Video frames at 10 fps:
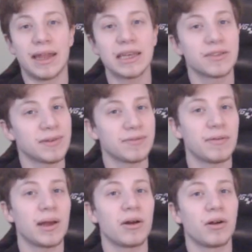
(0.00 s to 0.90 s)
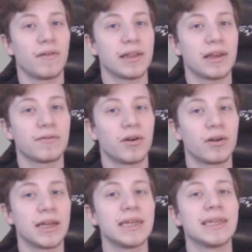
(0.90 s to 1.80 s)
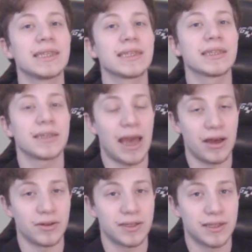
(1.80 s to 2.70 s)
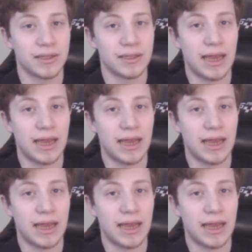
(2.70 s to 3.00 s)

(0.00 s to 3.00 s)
And next thing we were all waiting for is chaos.